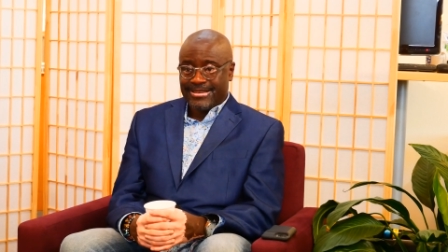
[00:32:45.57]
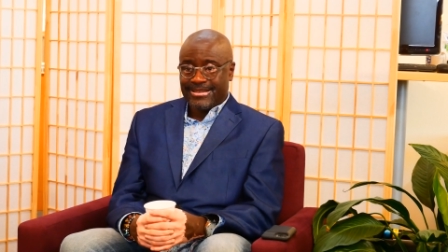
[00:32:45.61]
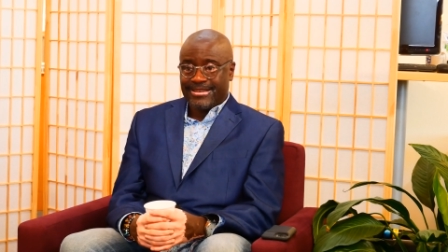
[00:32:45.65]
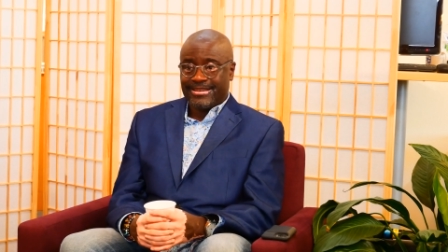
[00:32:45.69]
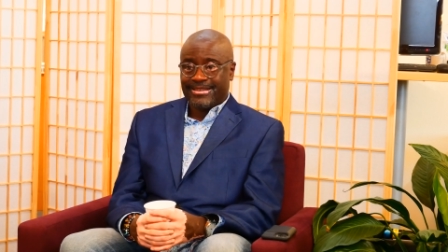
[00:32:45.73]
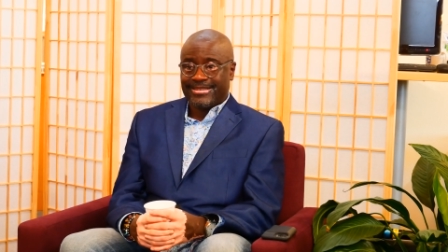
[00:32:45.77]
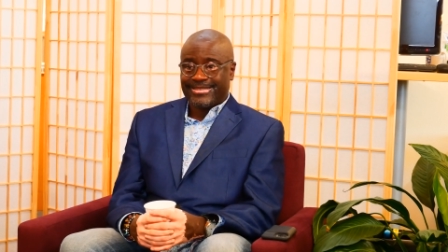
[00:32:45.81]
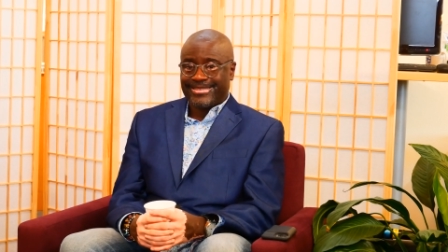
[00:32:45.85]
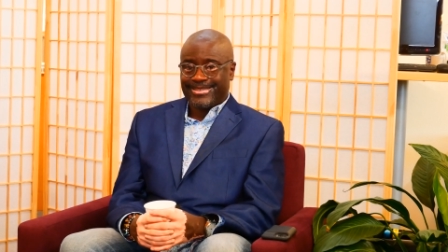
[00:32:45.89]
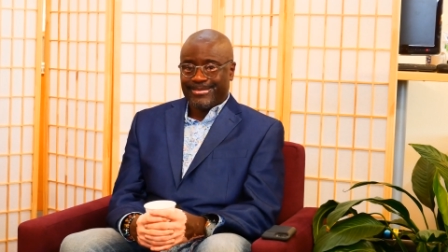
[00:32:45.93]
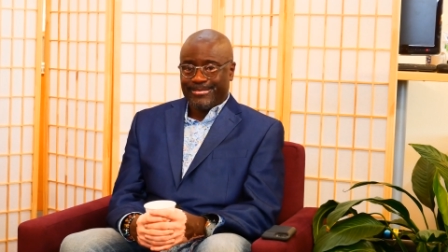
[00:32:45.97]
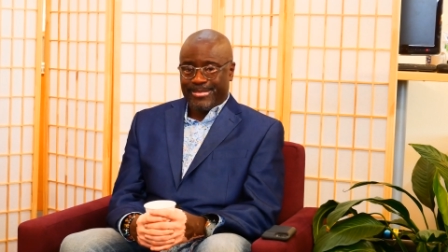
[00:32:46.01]

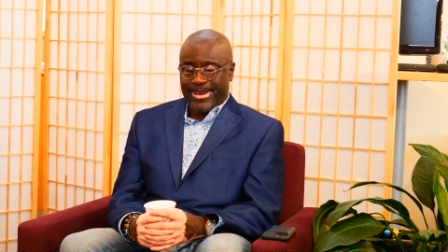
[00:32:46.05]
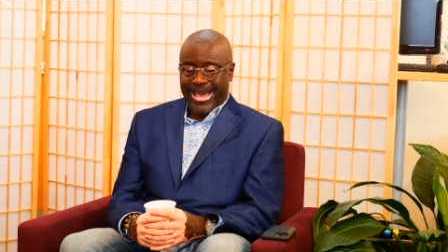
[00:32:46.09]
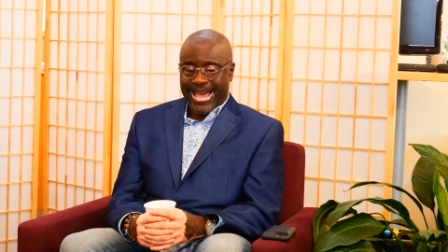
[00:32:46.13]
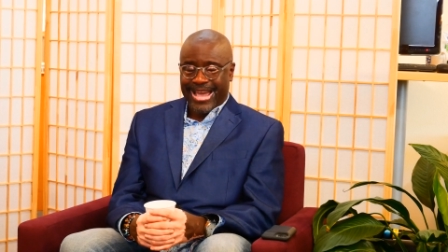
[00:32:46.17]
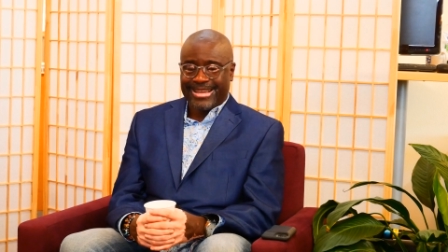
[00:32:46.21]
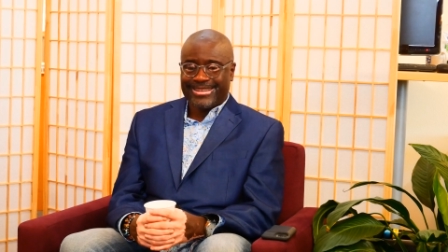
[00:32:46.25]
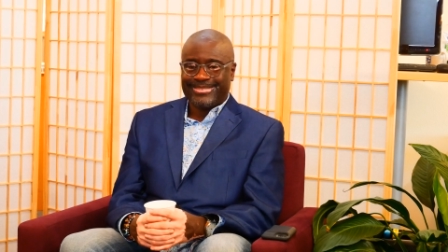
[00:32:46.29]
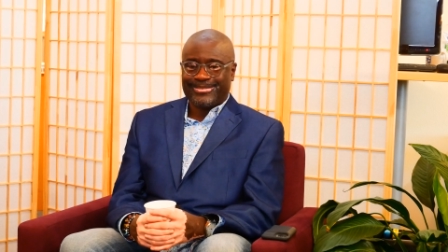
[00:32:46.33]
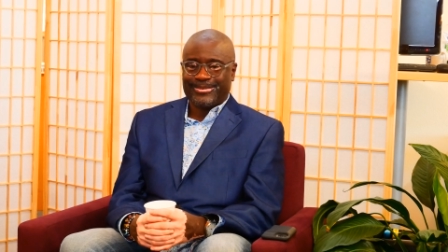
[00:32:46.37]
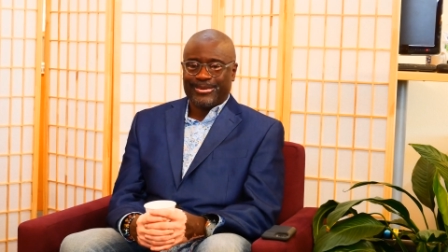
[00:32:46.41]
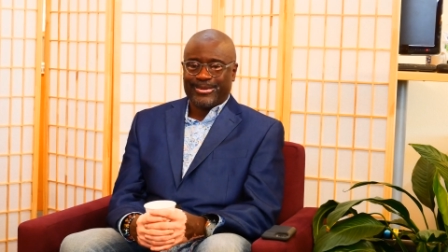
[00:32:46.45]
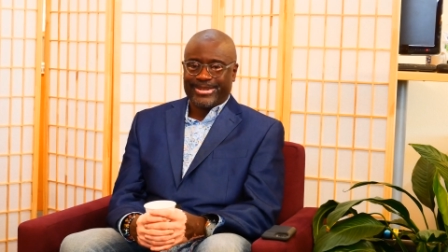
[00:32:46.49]
uh, to
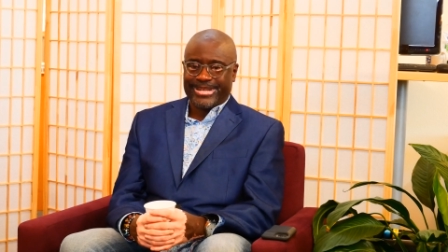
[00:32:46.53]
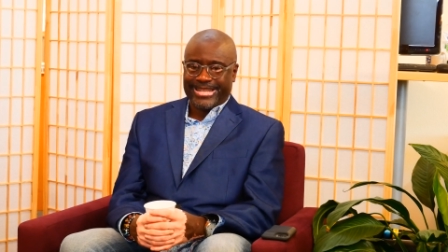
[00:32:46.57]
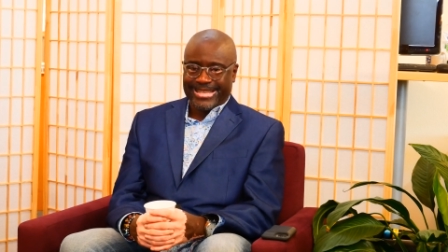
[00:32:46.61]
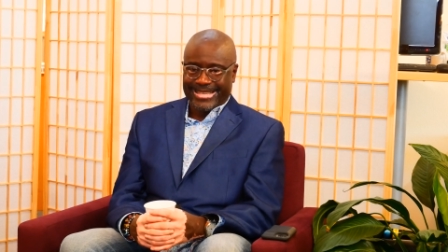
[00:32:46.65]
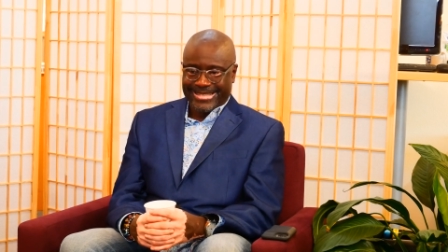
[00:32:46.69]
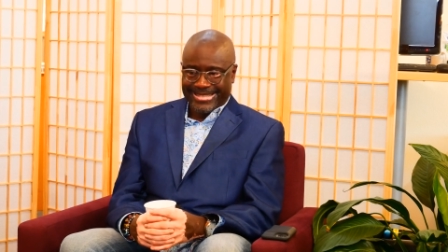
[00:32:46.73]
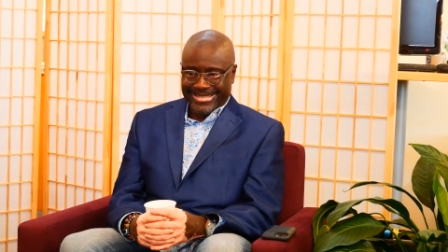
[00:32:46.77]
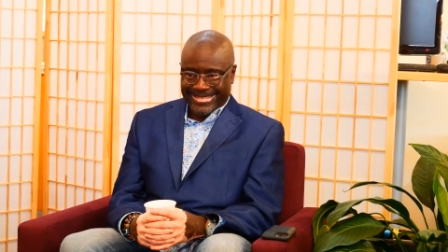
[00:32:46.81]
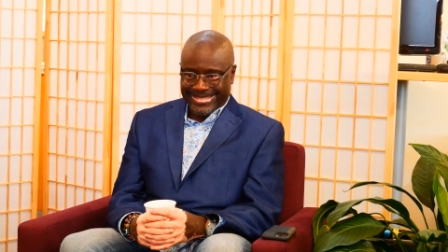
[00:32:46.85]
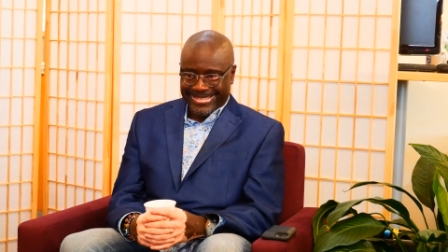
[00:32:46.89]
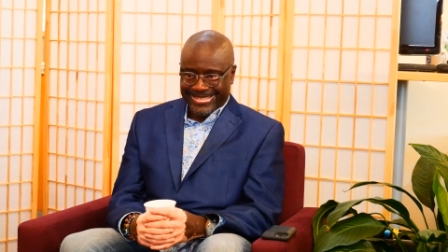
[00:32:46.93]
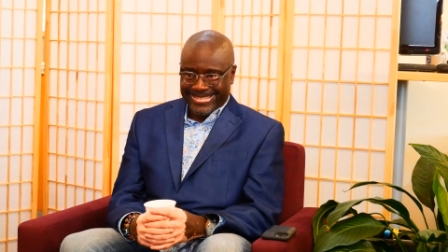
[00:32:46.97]
packed
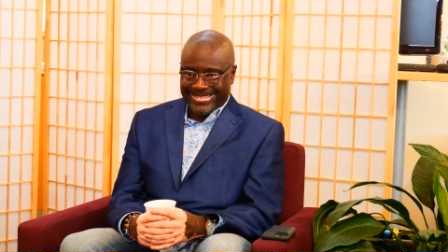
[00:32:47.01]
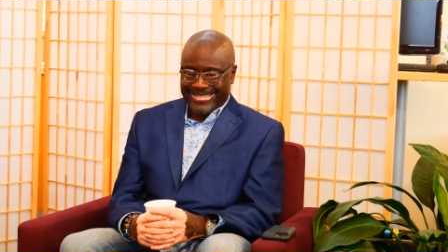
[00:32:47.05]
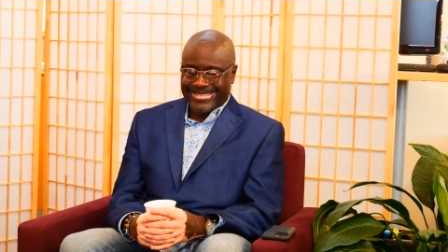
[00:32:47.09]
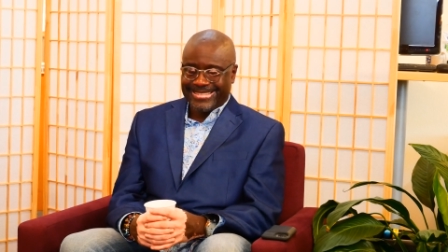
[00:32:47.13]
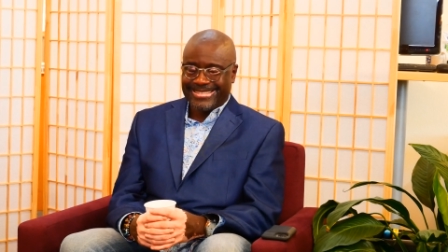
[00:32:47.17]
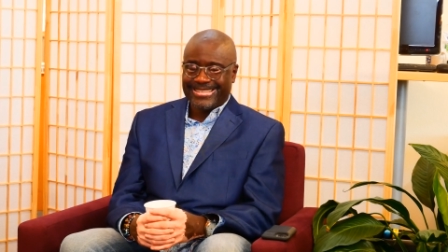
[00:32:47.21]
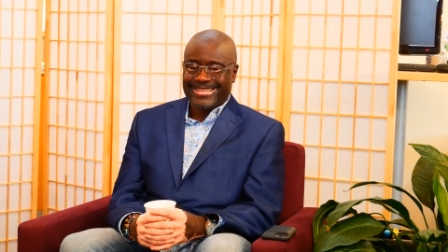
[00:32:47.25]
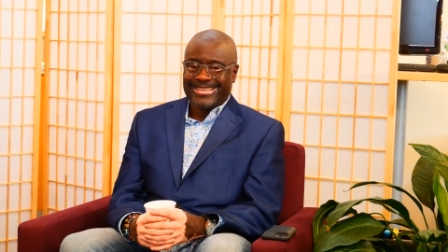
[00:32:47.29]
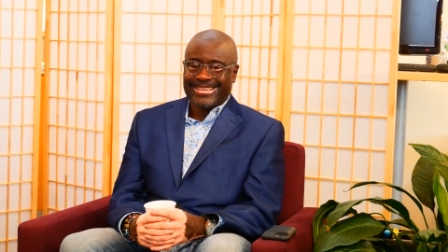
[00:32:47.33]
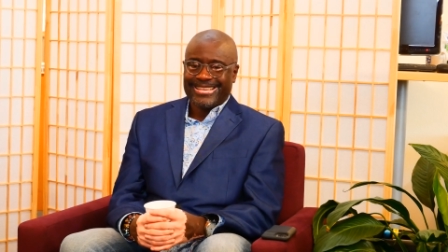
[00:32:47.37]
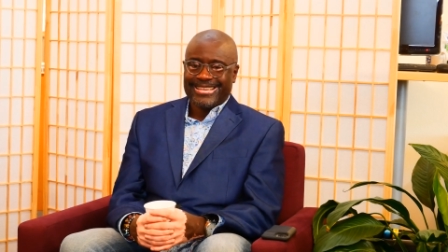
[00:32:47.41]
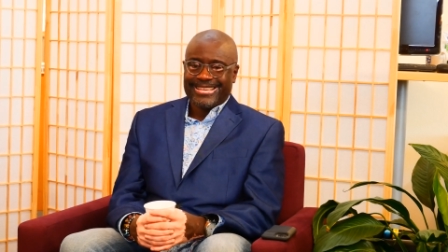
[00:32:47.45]

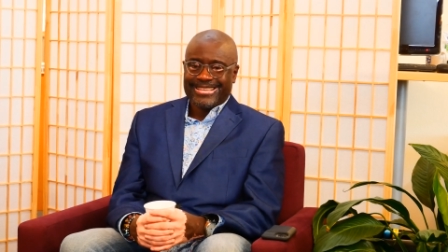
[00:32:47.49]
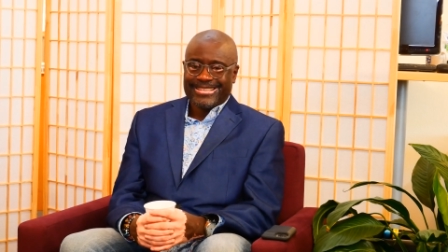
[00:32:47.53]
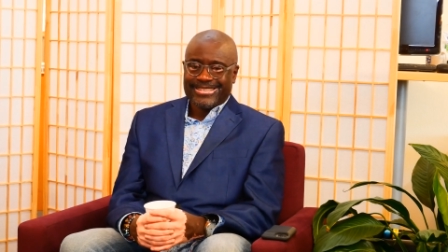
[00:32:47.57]
audiences.